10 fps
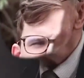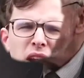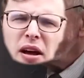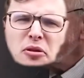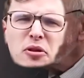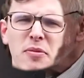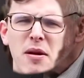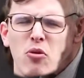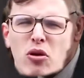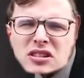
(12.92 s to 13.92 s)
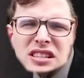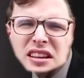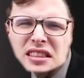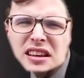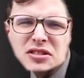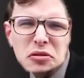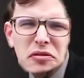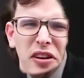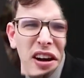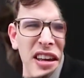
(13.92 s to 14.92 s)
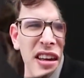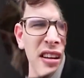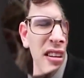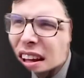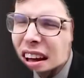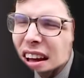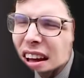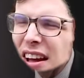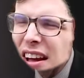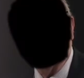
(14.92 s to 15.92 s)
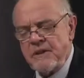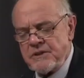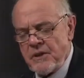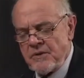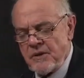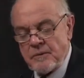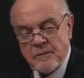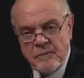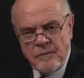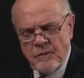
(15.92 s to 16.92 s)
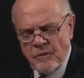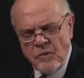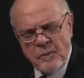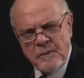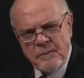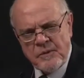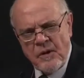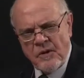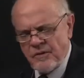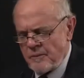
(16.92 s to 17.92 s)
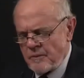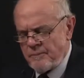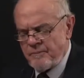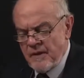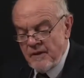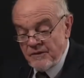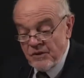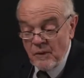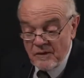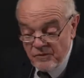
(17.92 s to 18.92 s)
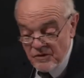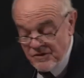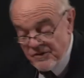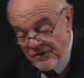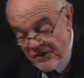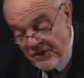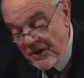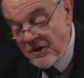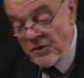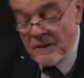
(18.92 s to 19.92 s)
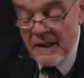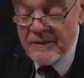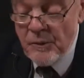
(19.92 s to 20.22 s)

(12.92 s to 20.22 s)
put out there a bit more, saying things are fucky. Show you some of them. They're all a bit bizarre, some of them. This one, for instance, is the earliest one I